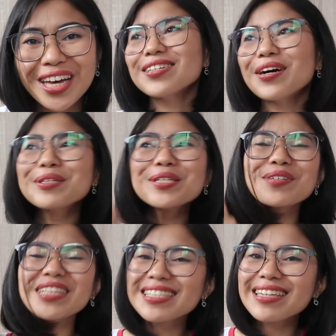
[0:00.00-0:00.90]
So I'm just
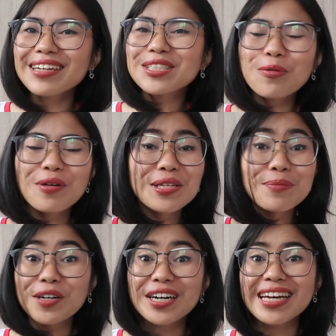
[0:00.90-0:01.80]
really excited to read this
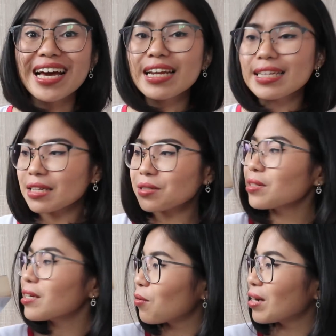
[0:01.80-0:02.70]
book again. It's
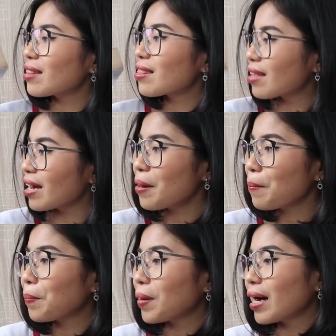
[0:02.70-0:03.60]
actually quite thick,
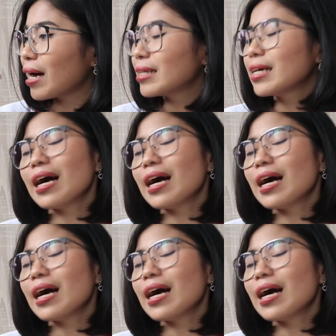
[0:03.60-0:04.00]
but